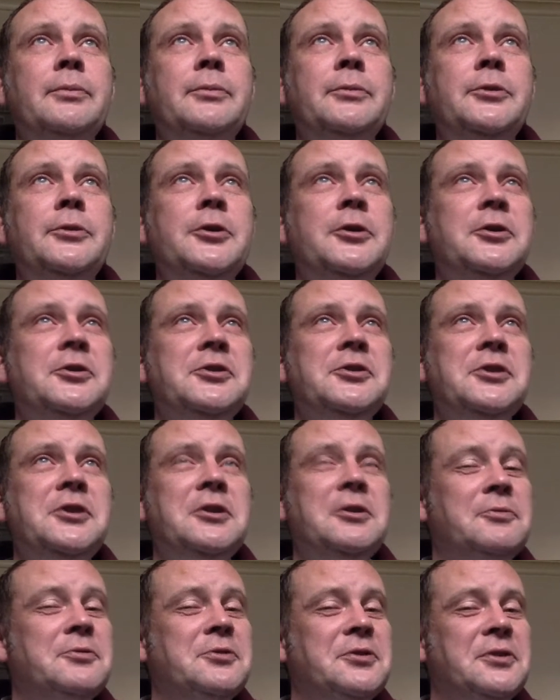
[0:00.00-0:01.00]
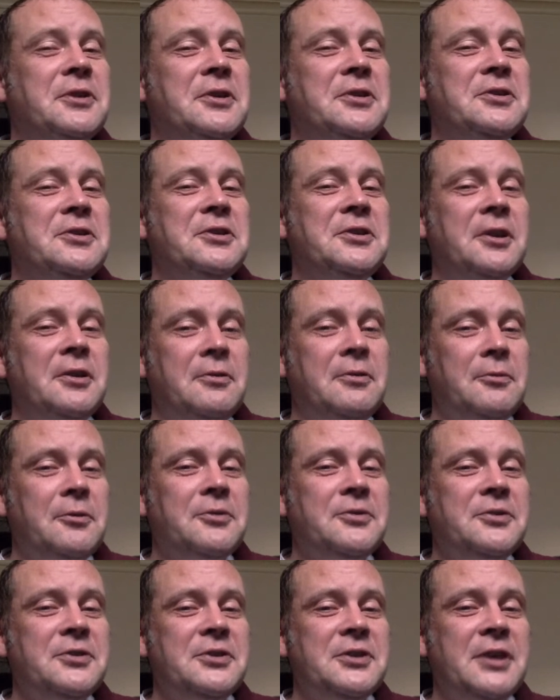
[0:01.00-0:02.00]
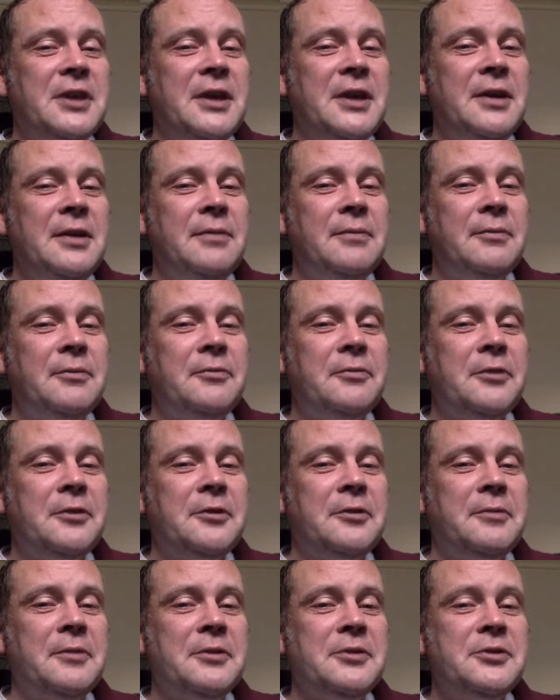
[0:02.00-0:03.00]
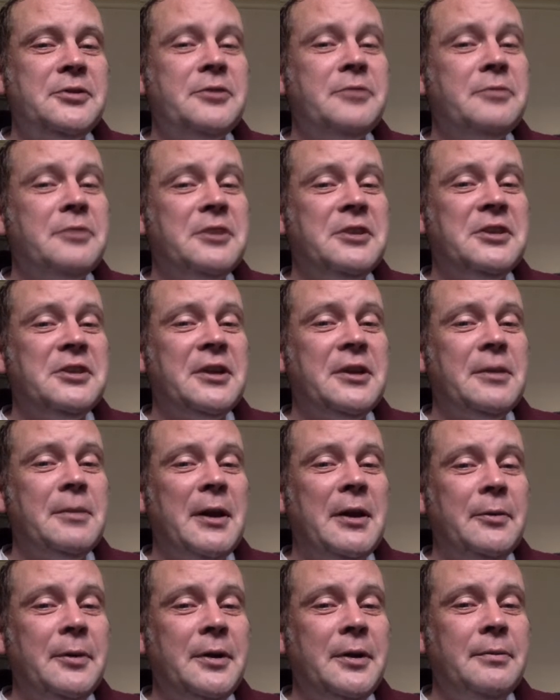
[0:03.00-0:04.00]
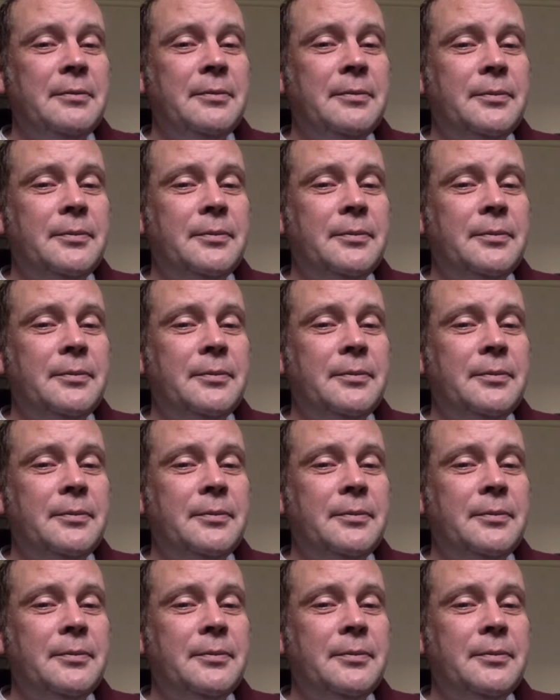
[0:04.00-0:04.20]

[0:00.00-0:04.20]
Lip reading: You could see there was things he didn't want to say in front of the magistrate, but he said them anyway.